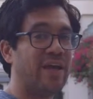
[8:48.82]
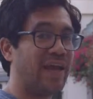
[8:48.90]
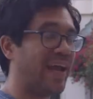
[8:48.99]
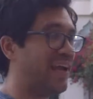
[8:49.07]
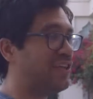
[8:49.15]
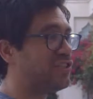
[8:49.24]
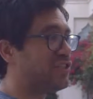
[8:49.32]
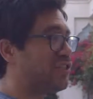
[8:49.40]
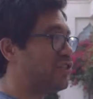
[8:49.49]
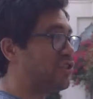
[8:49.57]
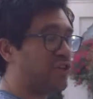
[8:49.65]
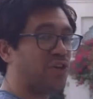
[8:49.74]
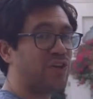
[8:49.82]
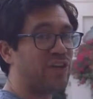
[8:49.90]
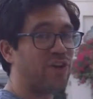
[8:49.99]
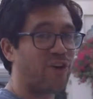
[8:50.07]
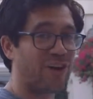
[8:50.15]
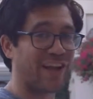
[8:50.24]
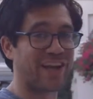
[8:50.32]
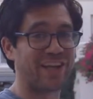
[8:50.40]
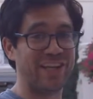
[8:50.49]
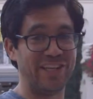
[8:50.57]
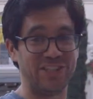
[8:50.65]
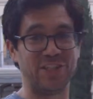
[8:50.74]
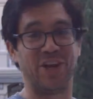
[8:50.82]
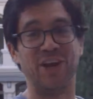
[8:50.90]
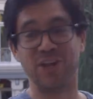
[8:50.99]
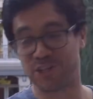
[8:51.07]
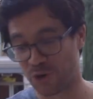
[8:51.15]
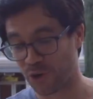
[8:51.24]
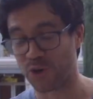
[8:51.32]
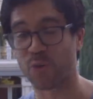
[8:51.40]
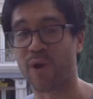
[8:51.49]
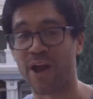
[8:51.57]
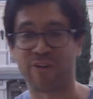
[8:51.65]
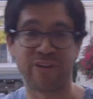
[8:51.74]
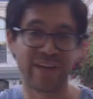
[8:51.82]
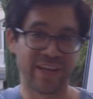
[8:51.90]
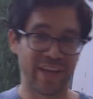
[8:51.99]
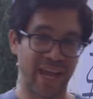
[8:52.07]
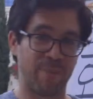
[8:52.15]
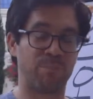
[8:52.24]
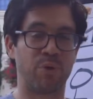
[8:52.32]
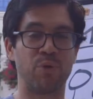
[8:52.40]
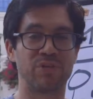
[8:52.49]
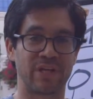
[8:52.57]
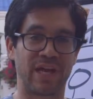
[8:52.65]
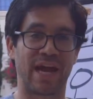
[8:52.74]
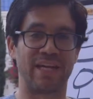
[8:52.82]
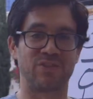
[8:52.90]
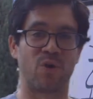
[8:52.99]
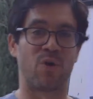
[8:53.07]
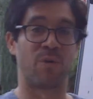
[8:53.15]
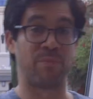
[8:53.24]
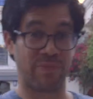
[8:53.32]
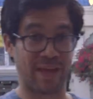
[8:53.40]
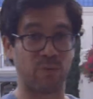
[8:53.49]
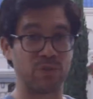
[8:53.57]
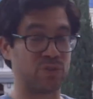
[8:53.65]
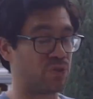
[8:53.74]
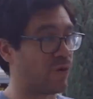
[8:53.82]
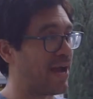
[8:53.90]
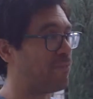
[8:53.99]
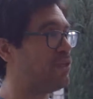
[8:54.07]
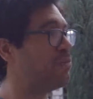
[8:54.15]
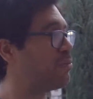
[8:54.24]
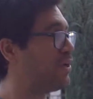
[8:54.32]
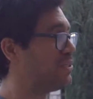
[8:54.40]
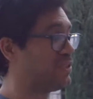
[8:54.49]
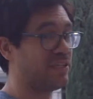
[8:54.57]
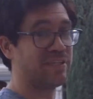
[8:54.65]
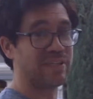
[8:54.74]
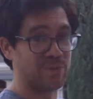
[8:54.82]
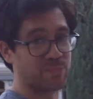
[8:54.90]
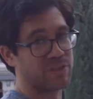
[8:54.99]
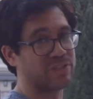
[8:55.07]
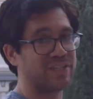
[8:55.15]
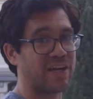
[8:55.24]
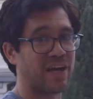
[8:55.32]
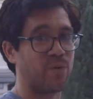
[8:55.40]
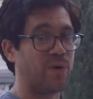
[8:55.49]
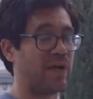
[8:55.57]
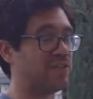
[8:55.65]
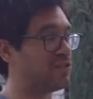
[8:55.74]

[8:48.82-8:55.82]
And he said his security guard, like a ninja, turned around and broke the guy's arm that was grabbing the president, and the president got away.